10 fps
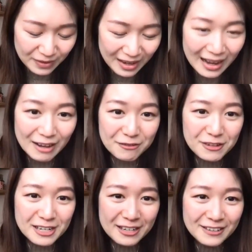
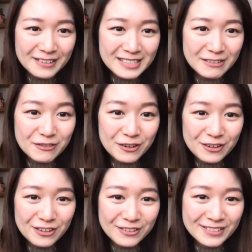videos and
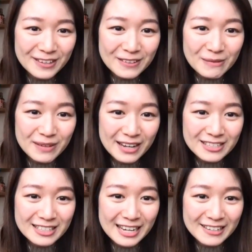photos on the page
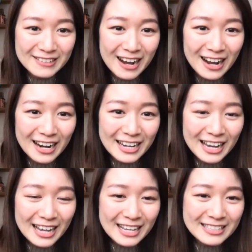later on
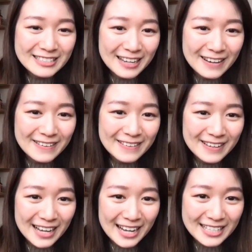so you
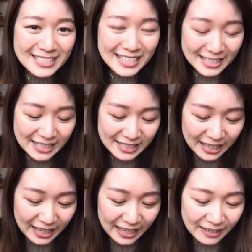guys can
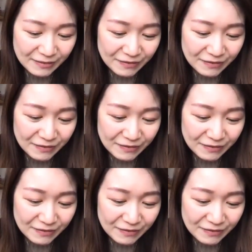see.